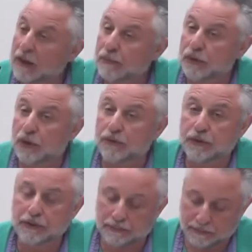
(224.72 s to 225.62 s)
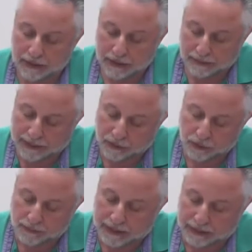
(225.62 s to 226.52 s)
Moreover, a
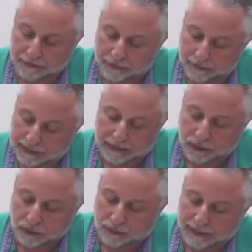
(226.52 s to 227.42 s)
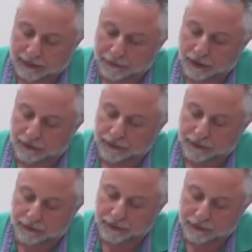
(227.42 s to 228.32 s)
many, like a good many
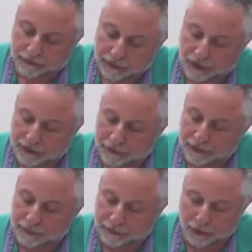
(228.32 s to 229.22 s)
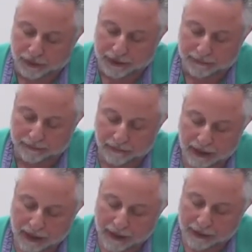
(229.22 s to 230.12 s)
philosophers, philosophers before him,
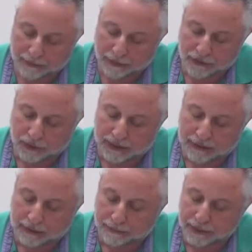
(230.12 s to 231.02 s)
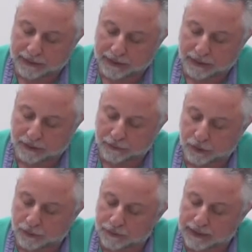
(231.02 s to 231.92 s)
he postulates that a particular
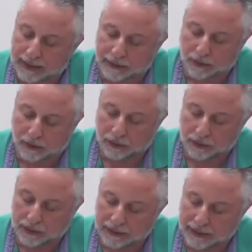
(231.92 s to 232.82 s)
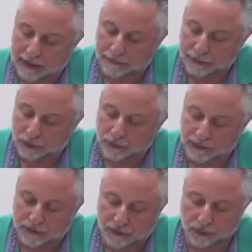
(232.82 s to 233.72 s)
form of dialogue can help
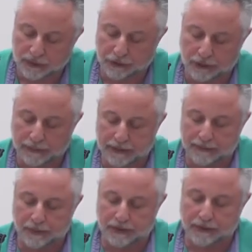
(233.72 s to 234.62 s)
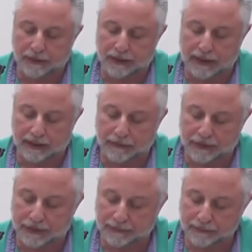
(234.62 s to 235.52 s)
humans to reach the best possible
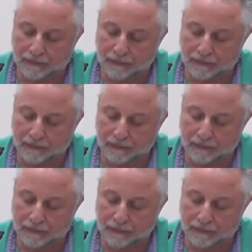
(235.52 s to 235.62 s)
lives.